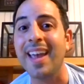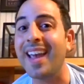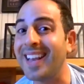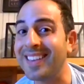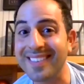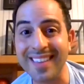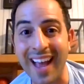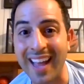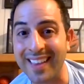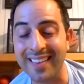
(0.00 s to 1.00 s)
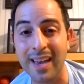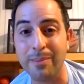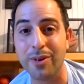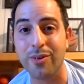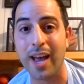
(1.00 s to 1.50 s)
and it's not the
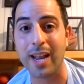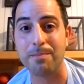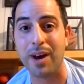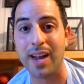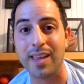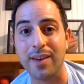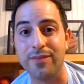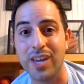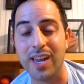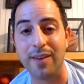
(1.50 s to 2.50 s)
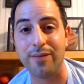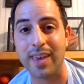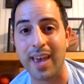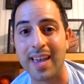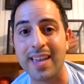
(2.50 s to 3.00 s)
Democratic Party of
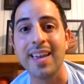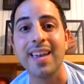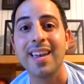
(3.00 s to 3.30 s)
JFK.